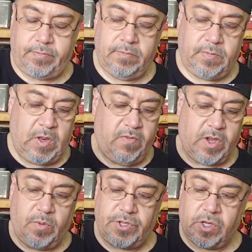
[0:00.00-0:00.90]
I
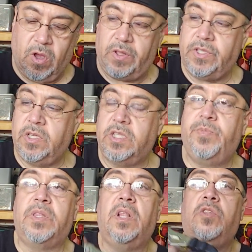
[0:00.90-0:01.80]
forget what you call these things,
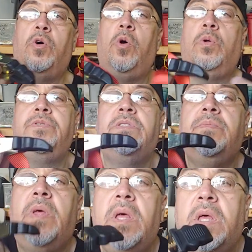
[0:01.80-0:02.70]
but the little holds.
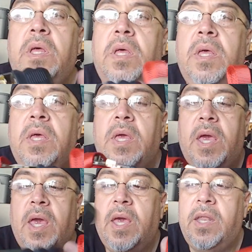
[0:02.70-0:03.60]

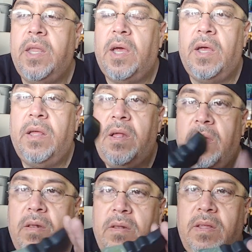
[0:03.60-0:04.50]
And uh,
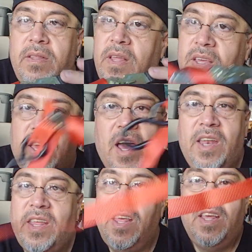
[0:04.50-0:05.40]
God,
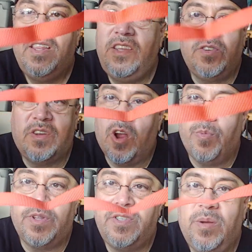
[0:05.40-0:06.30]
these are
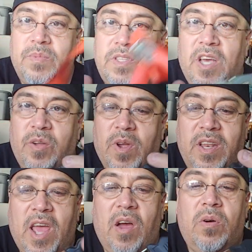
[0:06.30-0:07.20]
garbage. I'm gonna tell you right
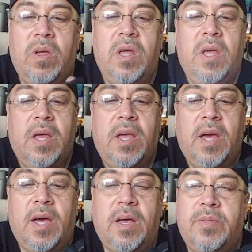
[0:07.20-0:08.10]
now.
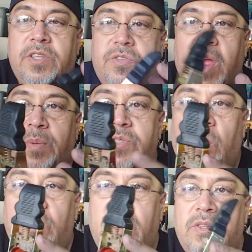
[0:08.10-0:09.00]
Uh, the straps, the
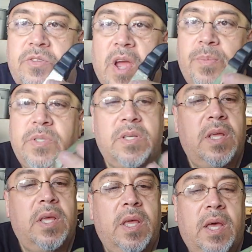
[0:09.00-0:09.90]
hold down straps.
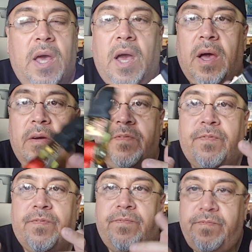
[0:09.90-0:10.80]
Uh,
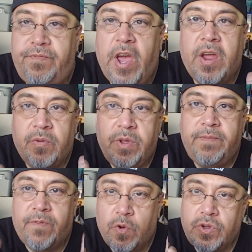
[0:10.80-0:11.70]
very
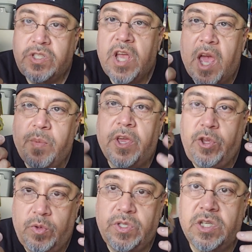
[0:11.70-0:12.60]
first time I
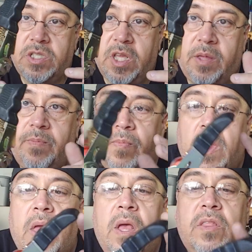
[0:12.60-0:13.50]
used this thing,
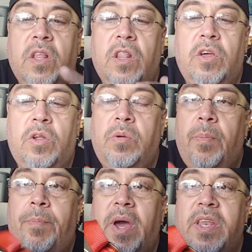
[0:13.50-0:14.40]
the little
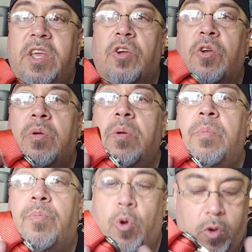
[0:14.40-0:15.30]
button here
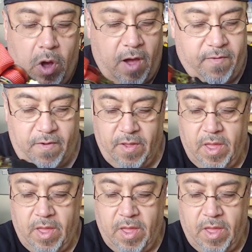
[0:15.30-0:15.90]
broke off